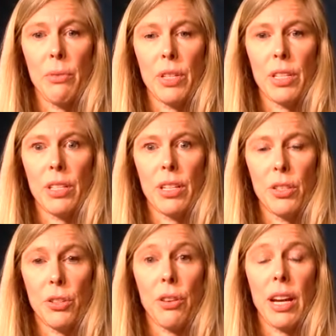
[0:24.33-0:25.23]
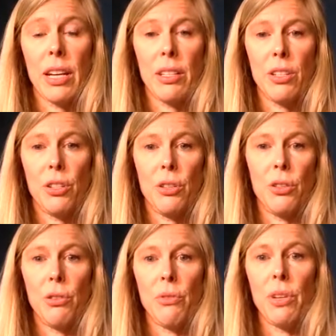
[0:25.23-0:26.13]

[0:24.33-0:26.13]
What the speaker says: which is trying to